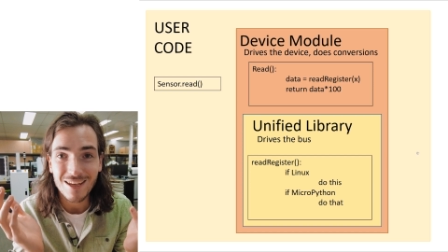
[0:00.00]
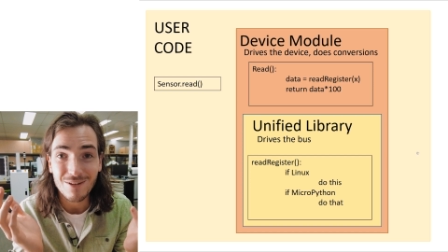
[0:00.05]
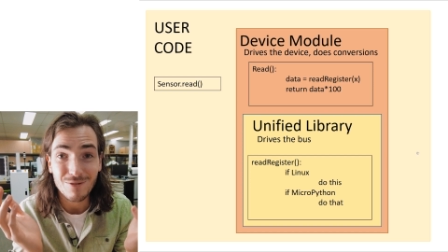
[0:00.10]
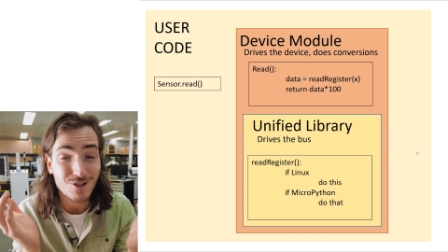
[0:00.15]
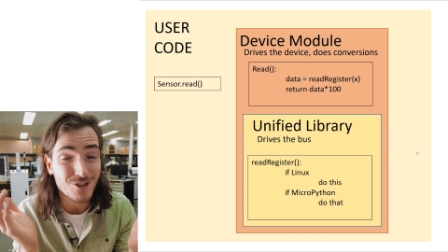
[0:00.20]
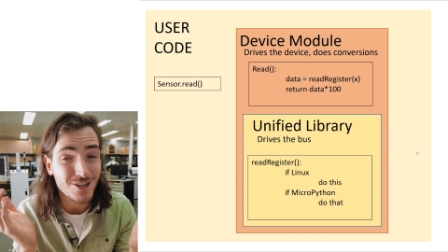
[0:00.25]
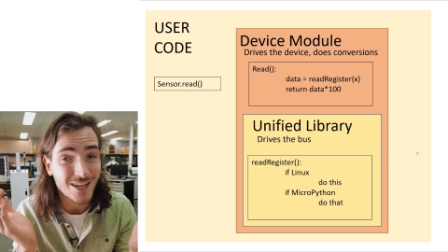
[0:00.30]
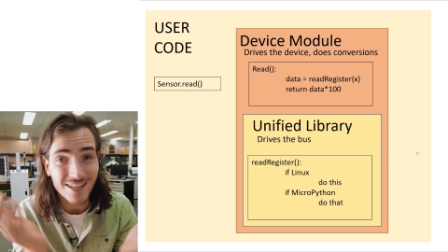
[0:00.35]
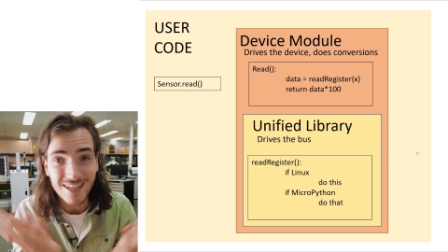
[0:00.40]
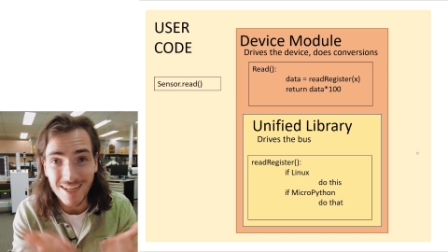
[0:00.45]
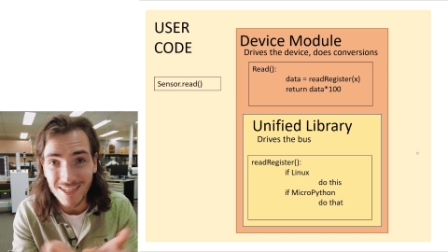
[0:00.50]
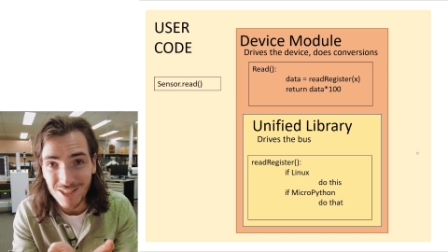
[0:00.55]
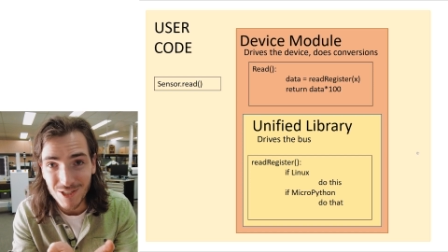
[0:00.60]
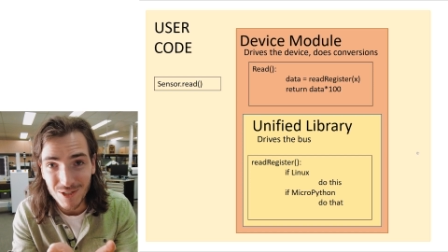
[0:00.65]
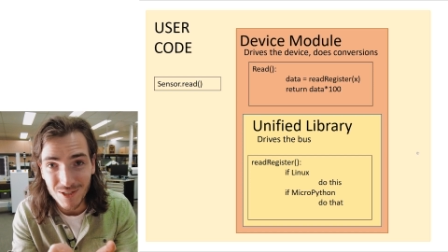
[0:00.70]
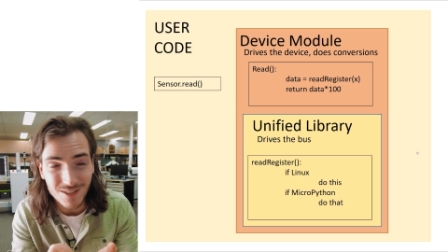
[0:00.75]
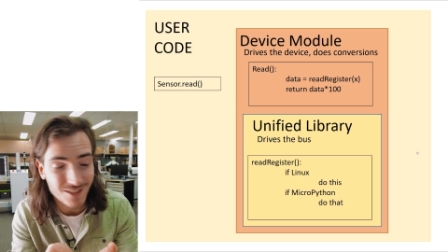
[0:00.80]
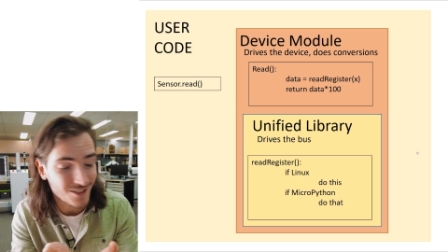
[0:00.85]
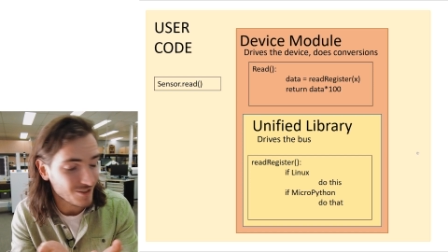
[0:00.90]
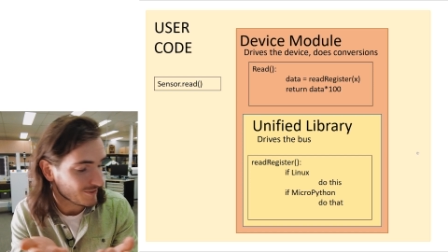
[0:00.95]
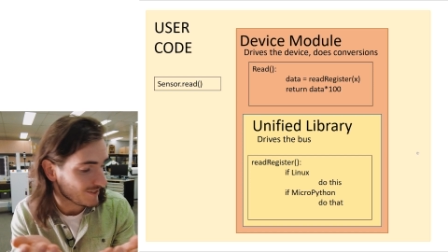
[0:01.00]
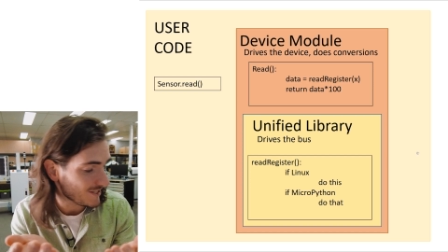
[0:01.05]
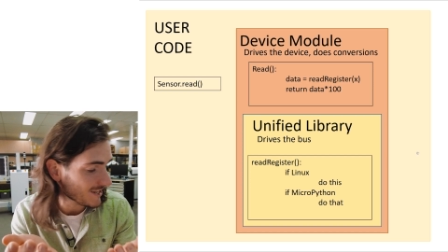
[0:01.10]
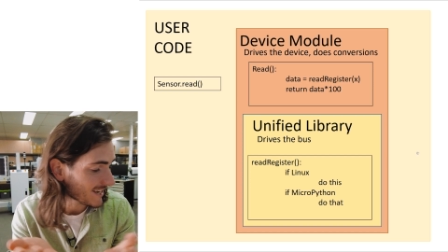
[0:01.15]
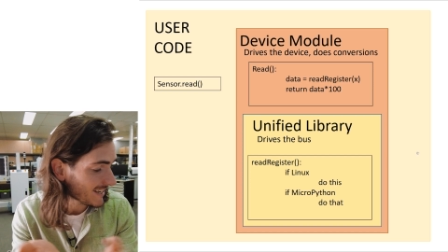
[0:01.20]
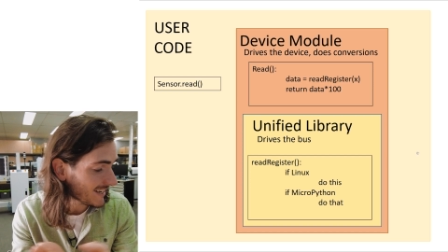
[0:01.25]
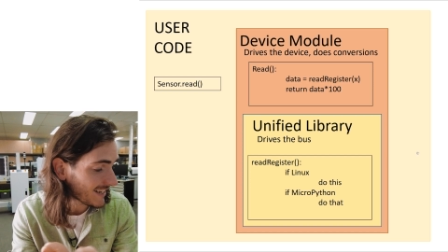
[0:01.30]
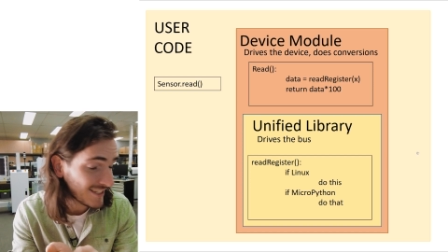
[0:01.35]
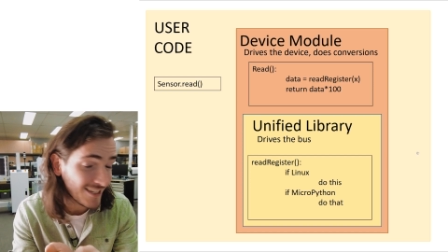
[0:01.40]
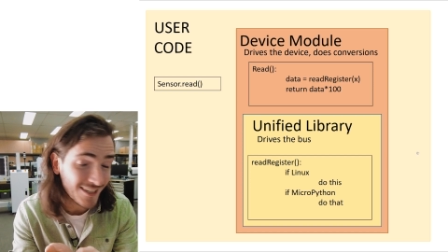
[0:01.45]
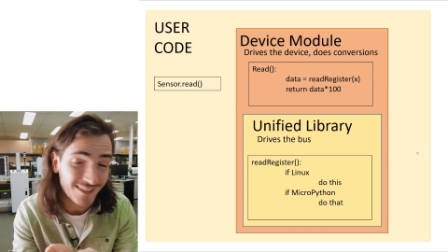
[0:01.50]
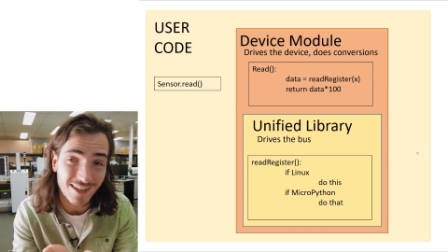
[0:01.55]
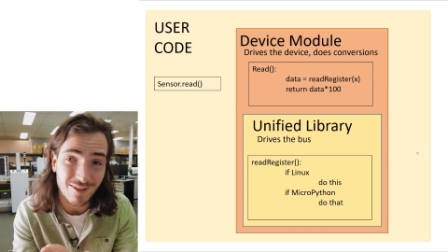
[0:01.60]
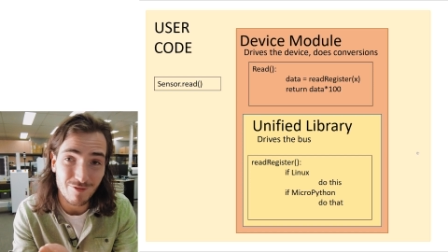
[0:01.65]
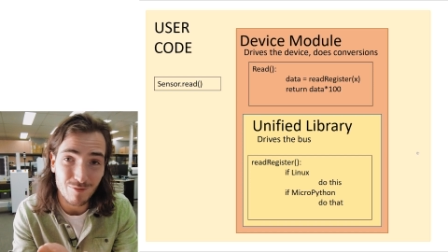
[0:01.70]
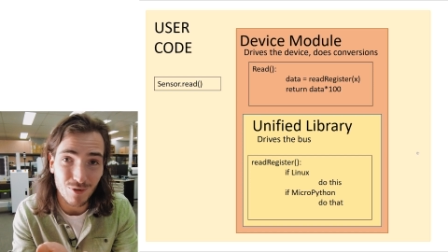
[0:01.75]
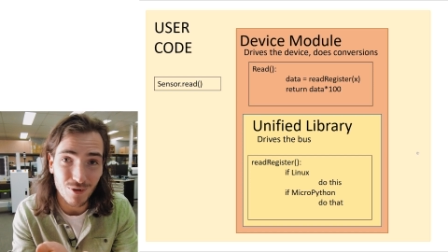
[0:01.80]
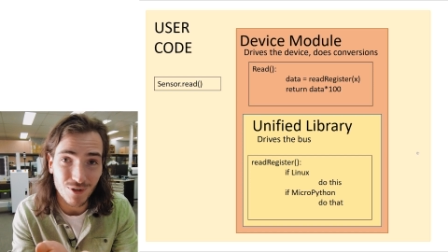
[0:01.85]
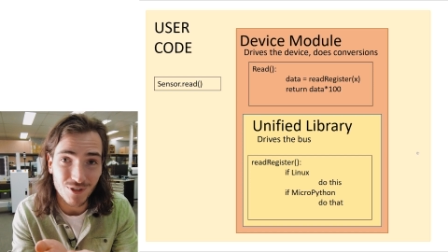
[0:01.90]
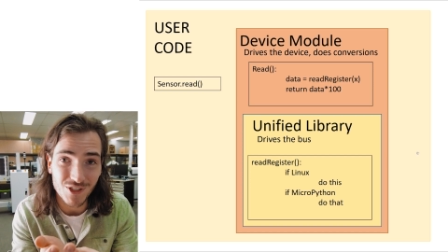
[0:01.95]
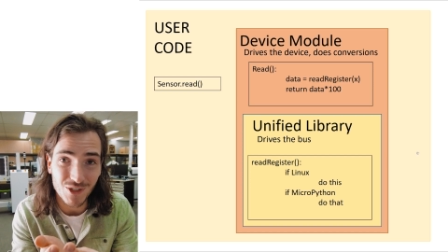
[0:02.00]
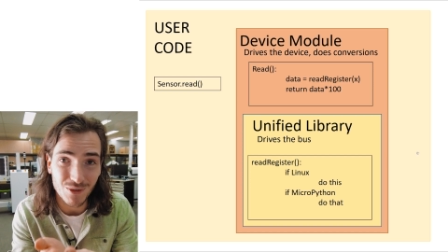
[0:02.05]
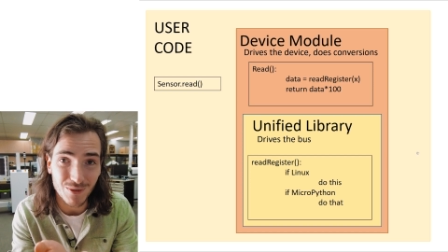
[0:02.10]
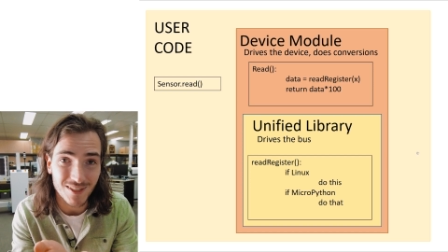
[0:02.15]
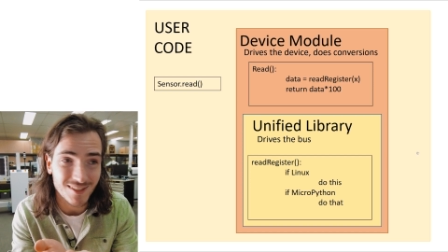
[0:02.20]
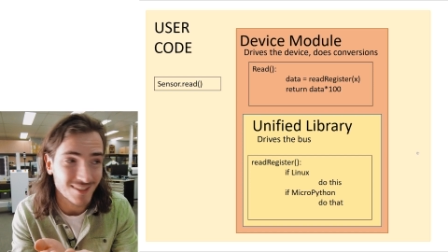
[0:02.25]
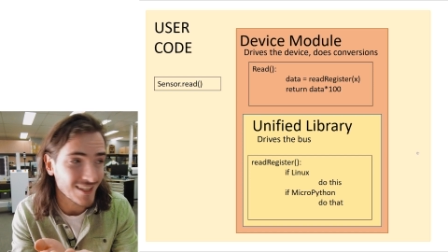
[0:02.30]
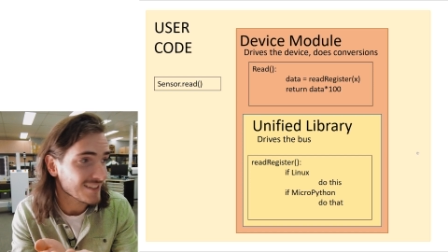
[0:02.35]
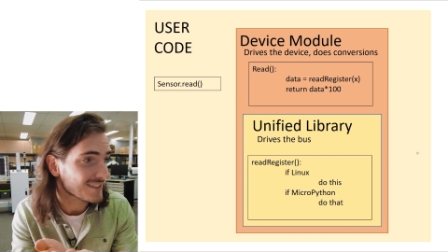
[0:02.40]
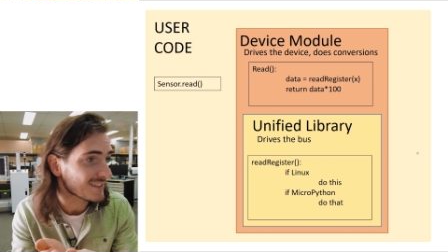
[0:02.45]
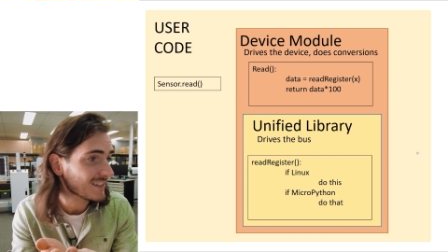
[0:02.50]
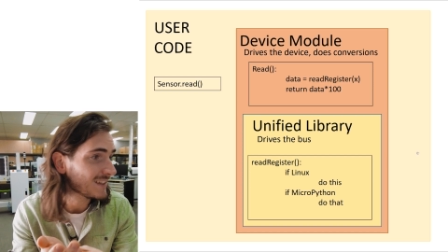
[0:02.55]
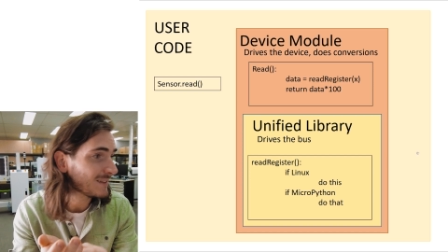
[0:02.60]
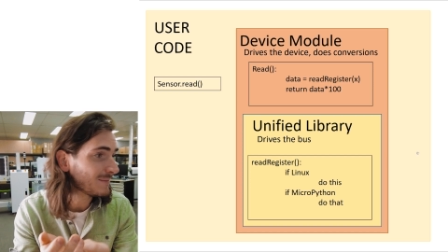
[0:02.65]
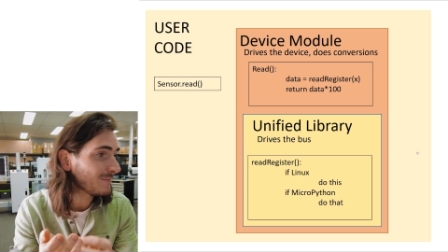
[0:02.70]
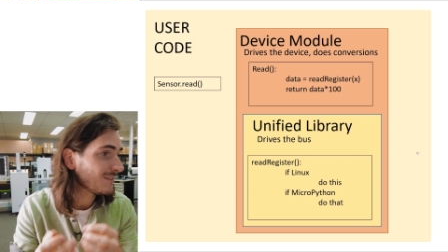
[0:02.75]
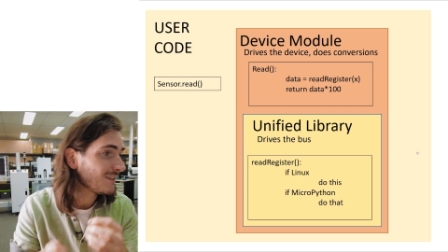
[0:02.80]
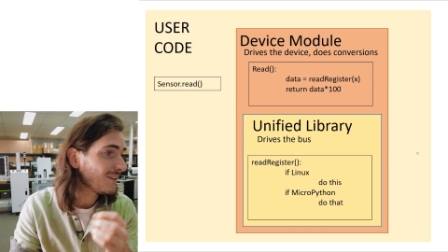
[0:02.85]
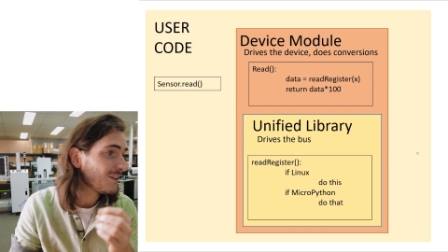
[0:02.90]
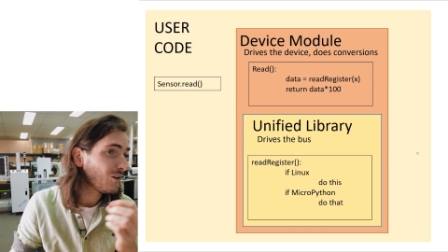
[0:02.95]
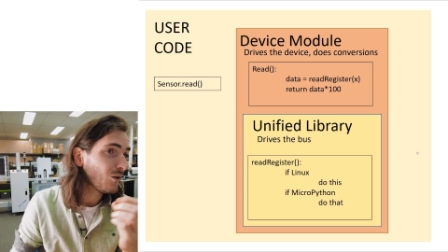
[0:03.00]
When you connect your dev board to a sensor,